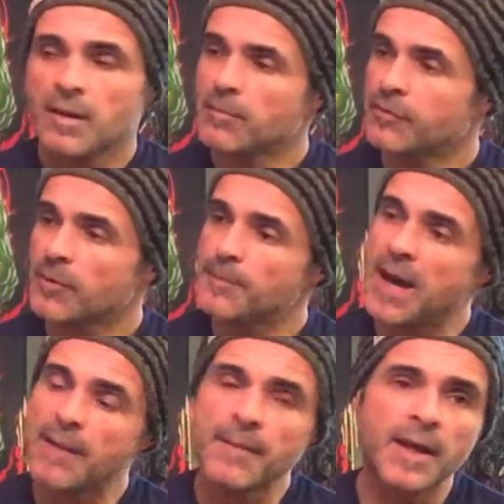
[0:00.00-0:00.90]
But for
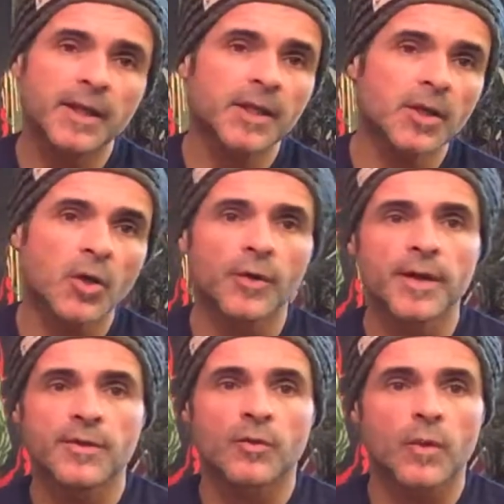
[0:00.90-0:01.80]
Batman, he can go
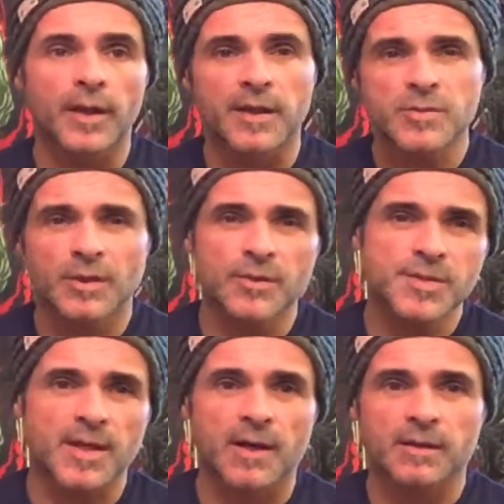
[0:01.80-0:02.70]
either way. He's one of
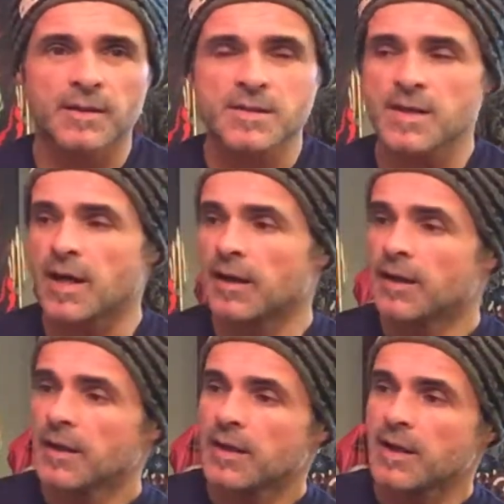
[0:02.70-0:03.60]
those characters
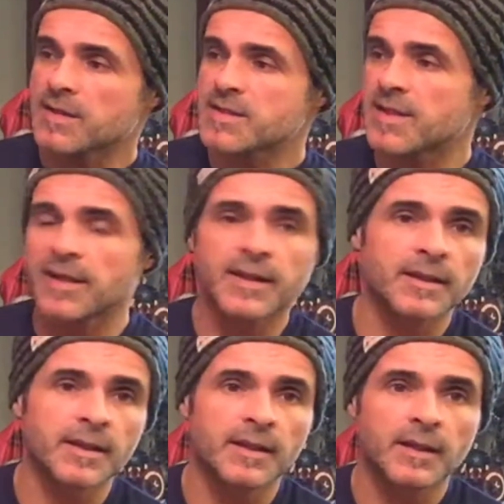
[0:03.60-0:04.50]
that
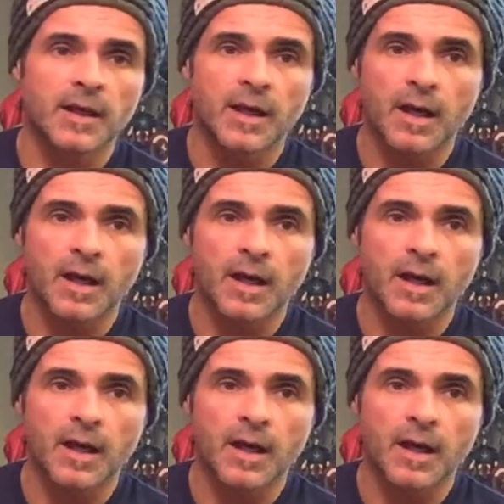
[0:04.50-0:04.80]
aesthetically,